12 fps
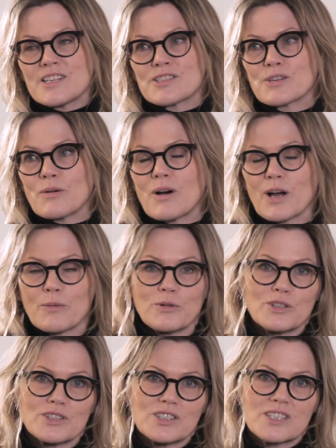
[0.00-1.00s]
So I
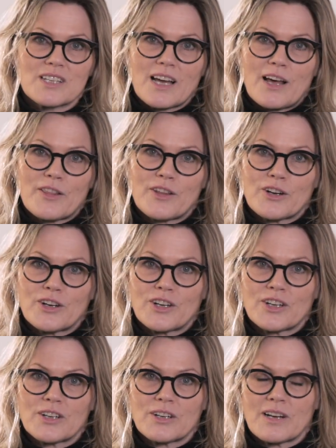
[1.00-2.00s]
would
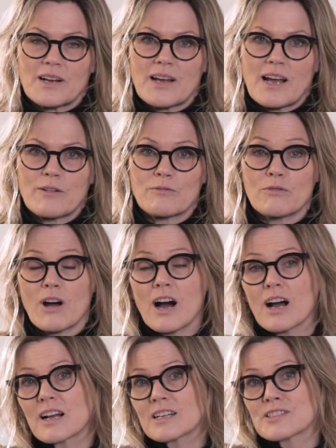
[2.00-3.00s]
gather
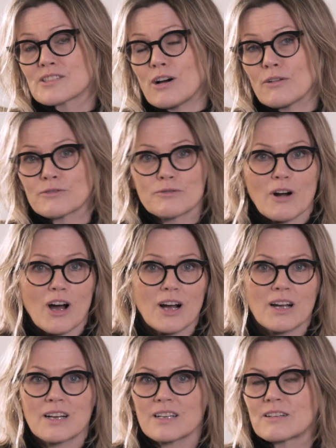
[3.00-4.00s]
rock, soft
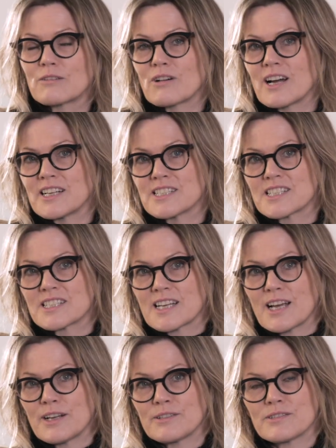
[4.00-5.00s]
rock, grind it
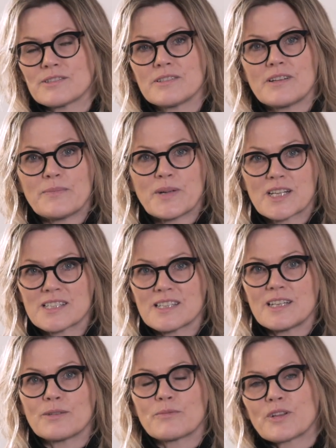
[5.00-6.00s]
down, mix
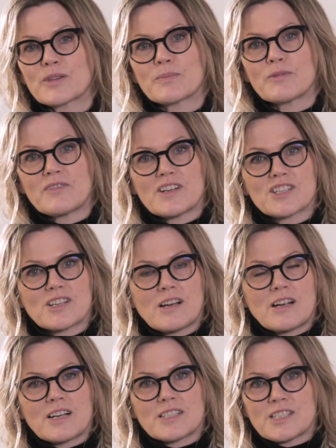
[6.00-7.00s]
it in with
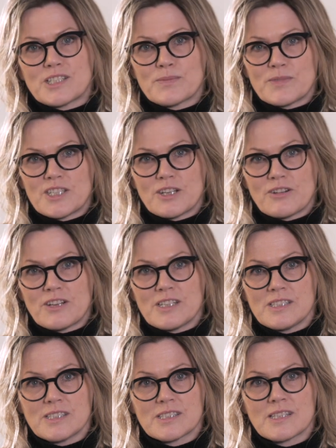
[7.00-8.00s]
professional artist
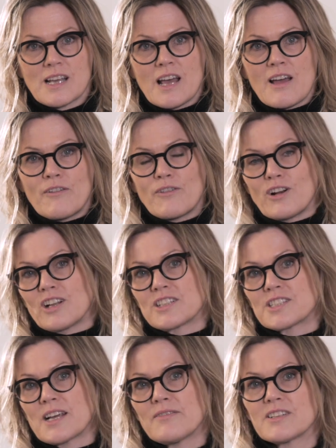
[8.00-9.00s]
materials for
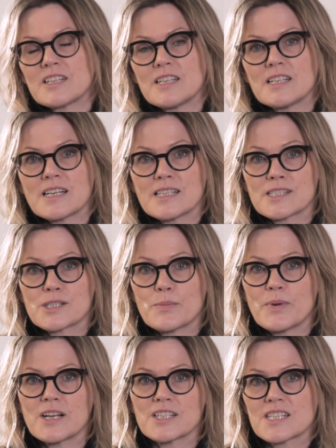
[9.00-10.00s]
longevity and
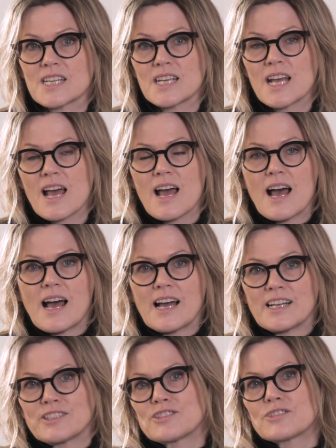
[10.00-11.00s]
stability
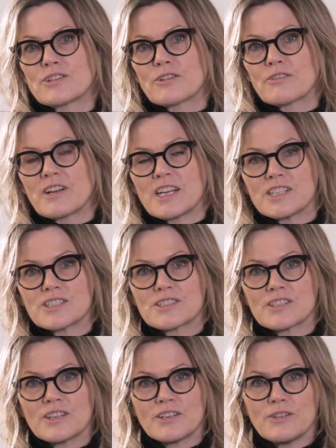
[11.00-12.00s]
and to
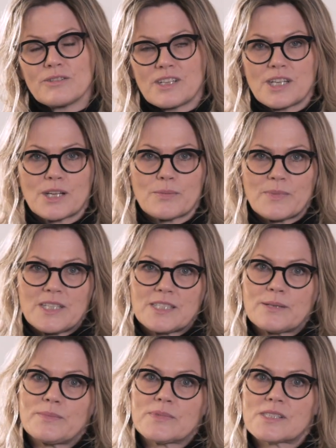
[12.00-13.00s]
create unique
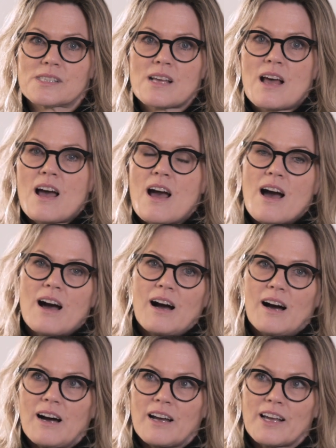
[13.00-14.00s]
mediums.
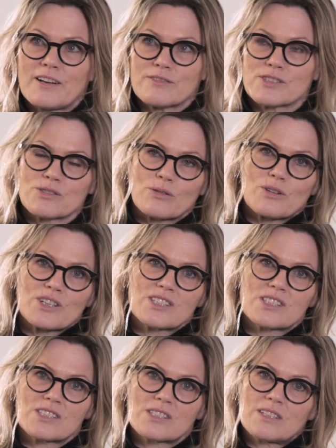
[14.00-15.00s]
I have
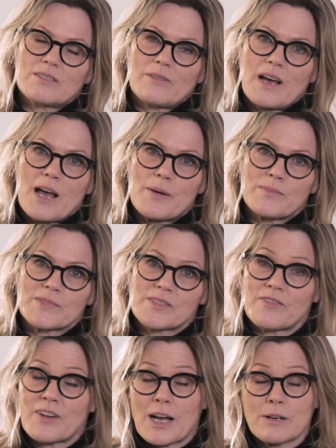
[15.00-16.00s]
sourced
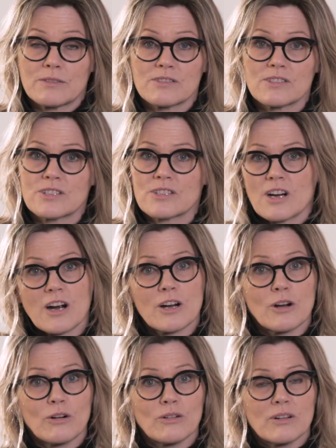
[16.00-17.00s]
found
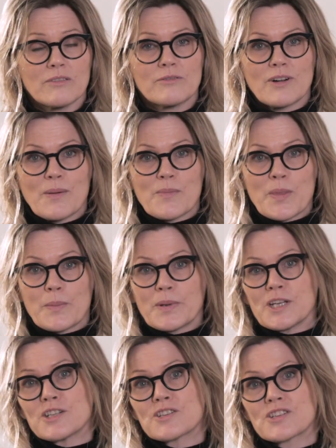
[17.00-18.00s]
charcoal from the
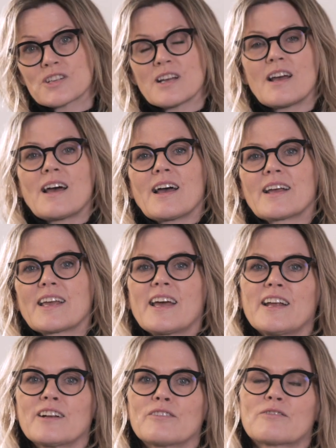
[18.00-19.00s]
beach.
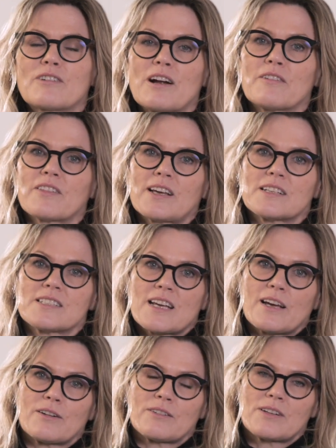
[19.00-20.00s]
Again, I've ground that
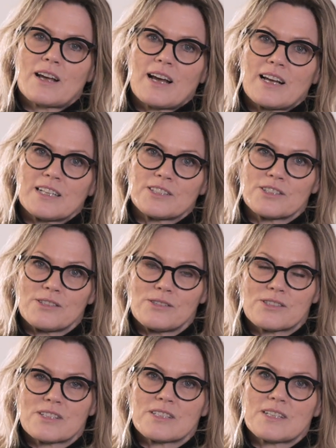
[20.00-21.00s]
down and
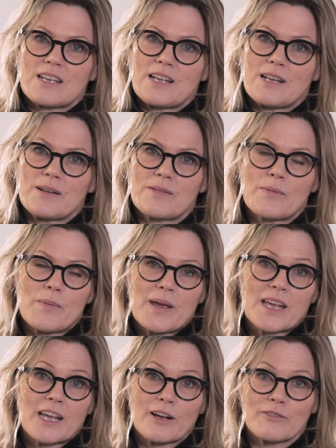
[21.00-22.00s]
used it in the
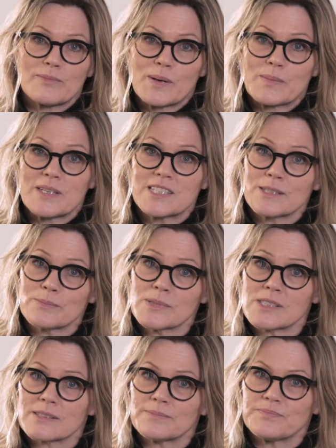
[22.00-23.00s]
making of my mediums.